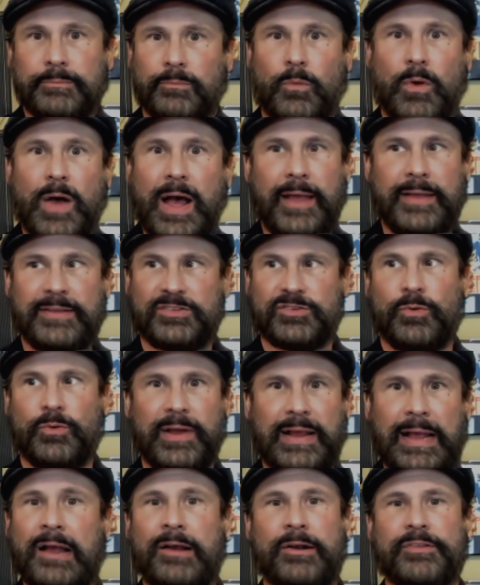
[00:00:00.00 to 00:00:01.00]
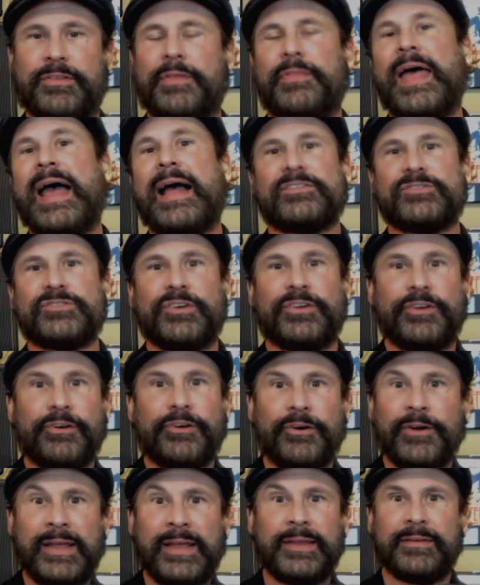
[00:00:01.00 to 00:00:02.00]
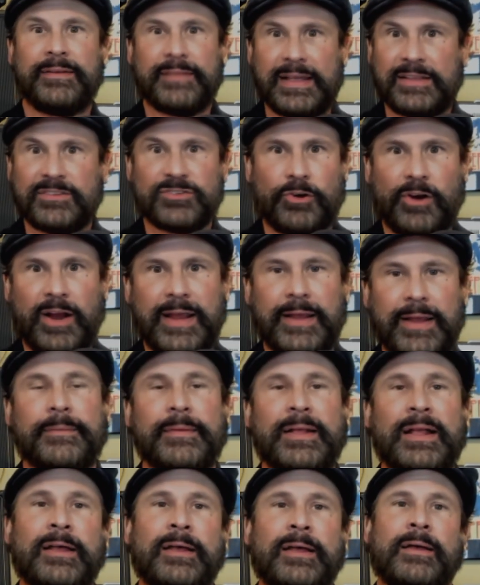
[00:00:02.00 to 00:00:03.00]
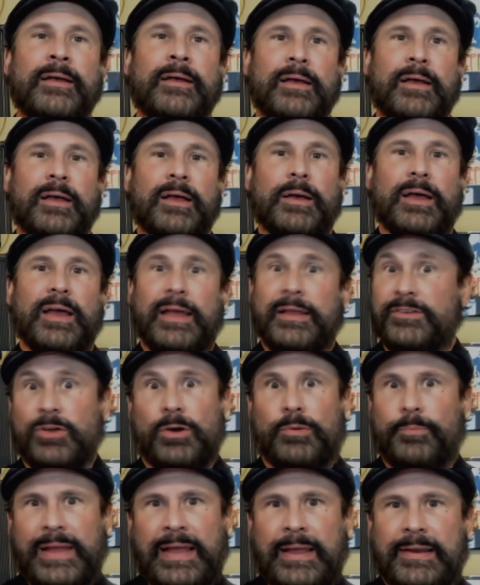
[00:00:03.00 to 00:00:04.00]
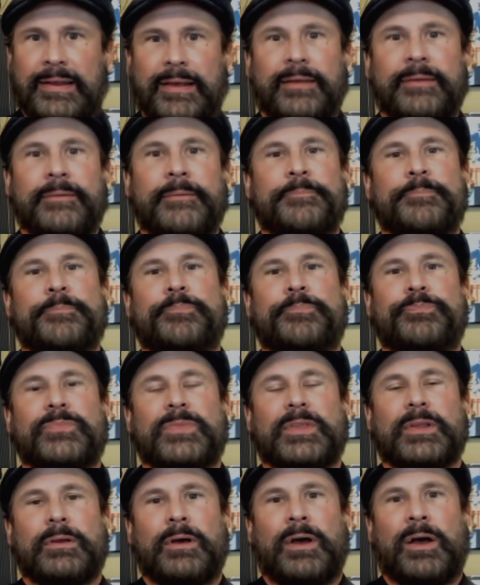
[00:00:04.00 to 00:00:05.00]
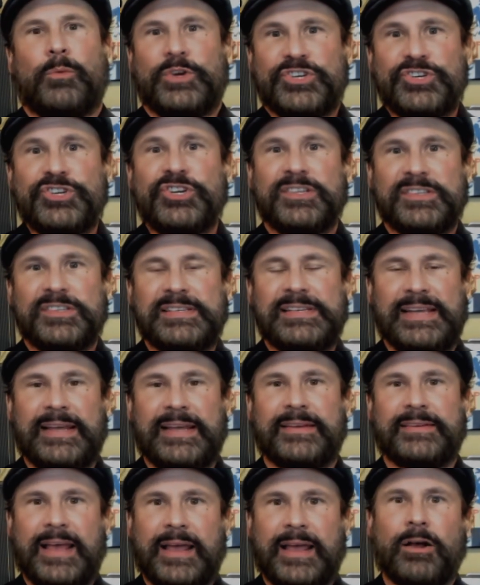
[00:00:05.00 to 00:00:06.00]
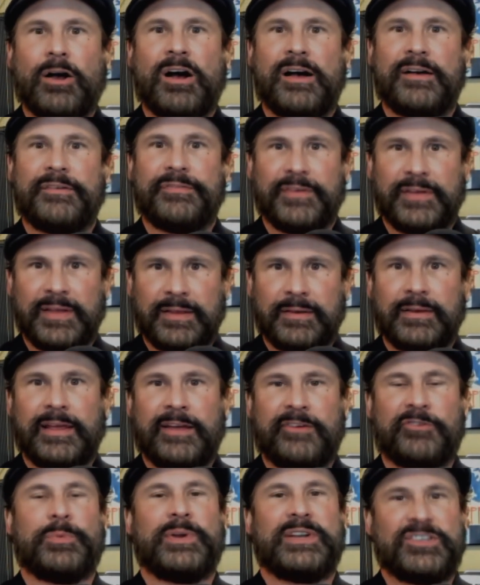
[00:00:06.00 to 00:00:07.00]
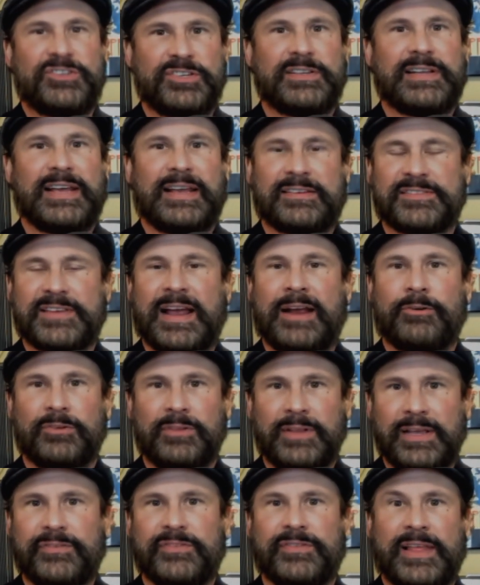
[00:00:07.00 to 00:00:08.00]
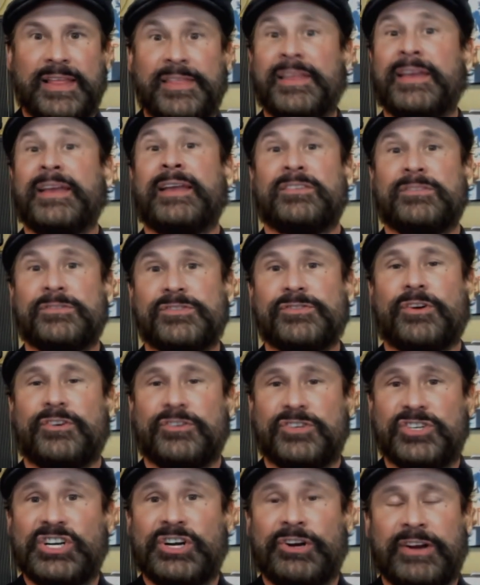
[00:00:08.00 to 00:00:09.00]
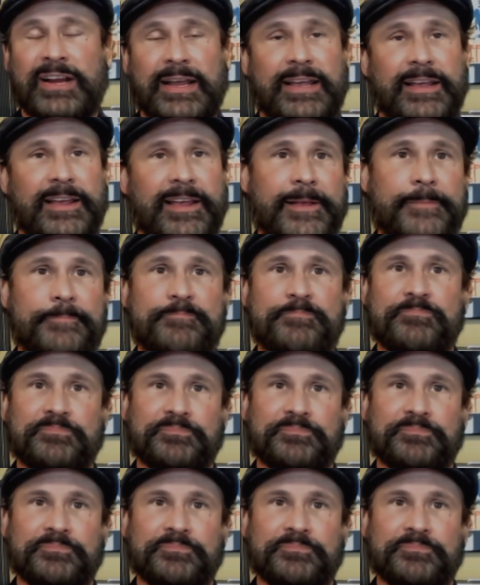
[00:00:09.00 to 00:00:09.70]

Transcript: Why? It's going higher than that. So you're in. That's great. And don't panic. We should see it take off and everybody should take a sigh of relief and then they can start cheering again.